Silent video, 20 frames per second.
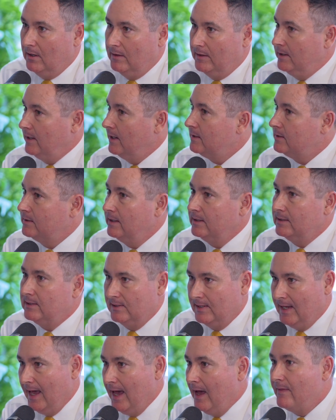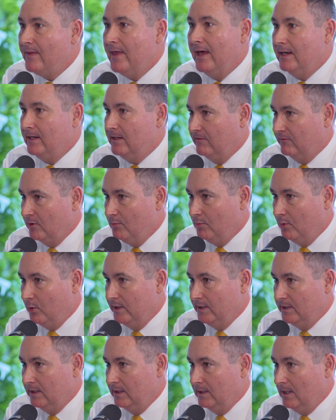The United States has had that at different
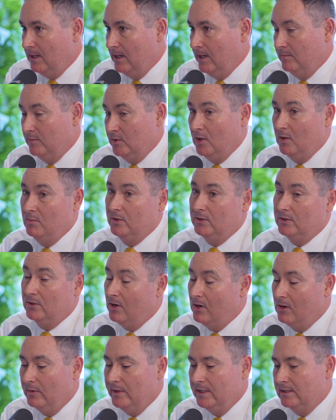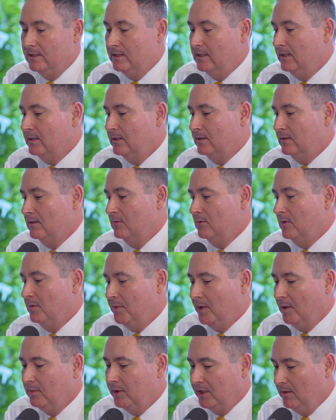points in times, almost always under
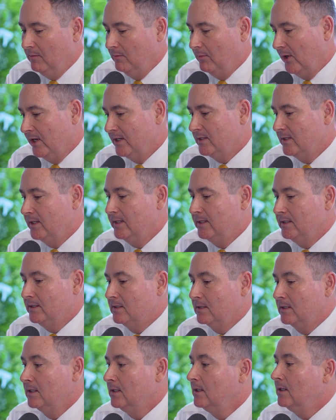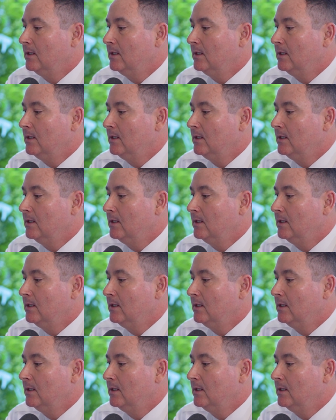Republican presidents,